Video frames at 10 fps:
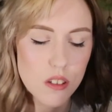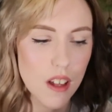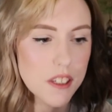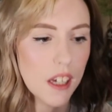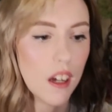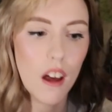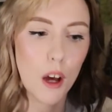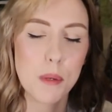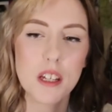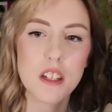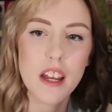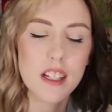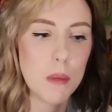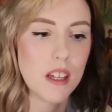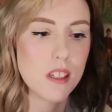So I was like, oh, I'll pick the
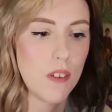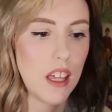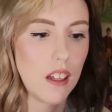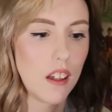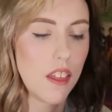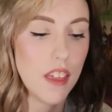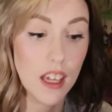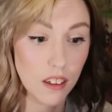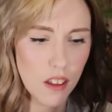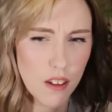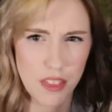next best thing.